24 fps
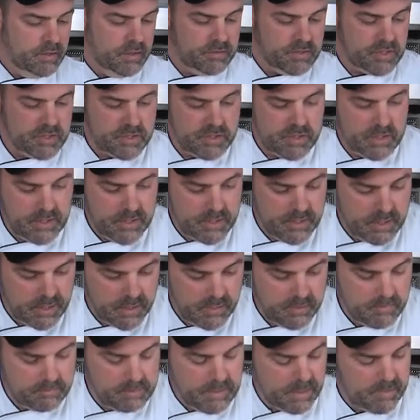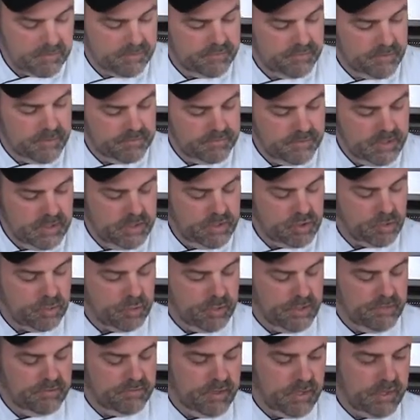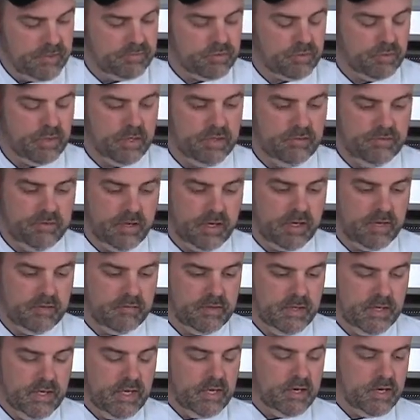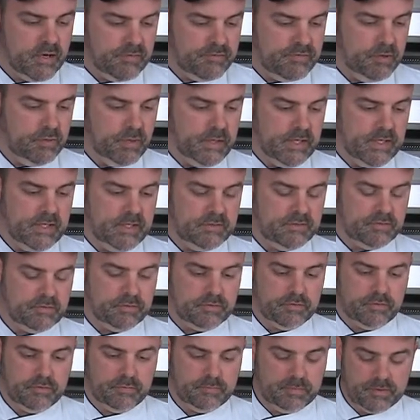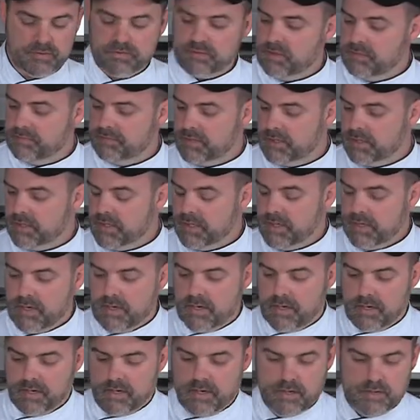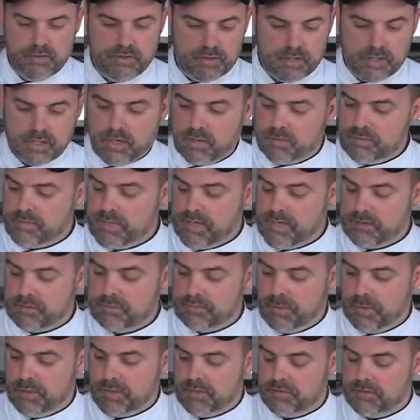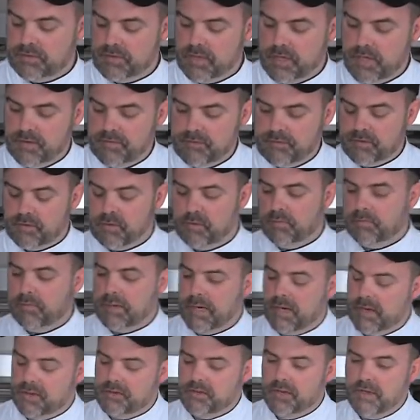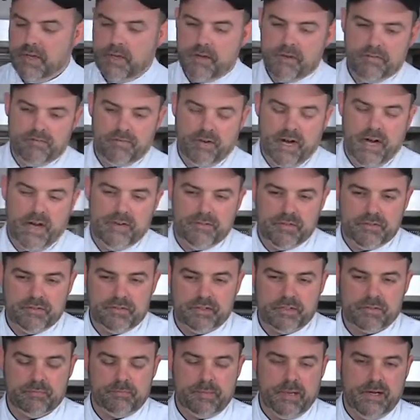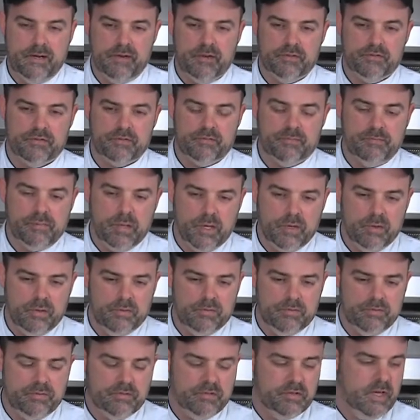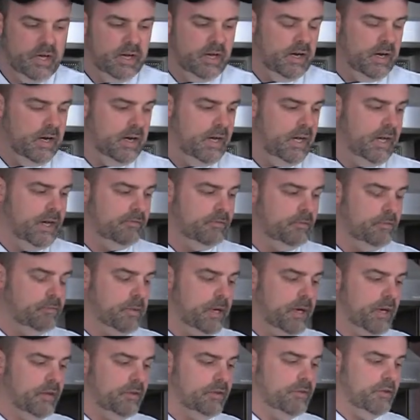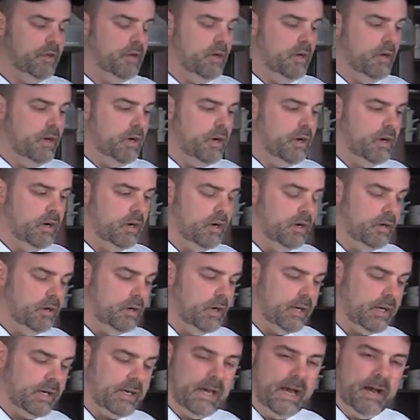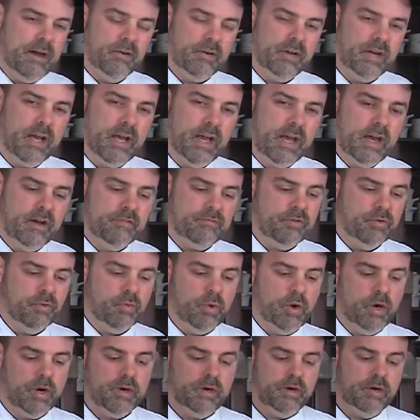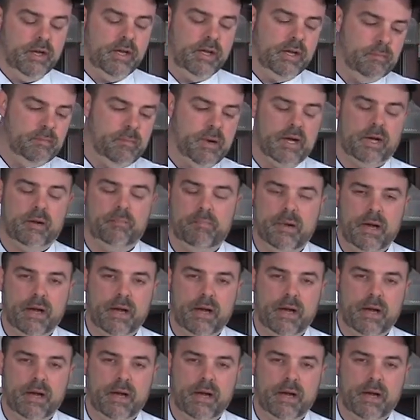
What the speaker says: As you see here, about 50, 25, 25. Now, if you want to get specific, you could go textbook and say for about 5 to 6 pounds of bones, I have about a gallon and a half of water and about a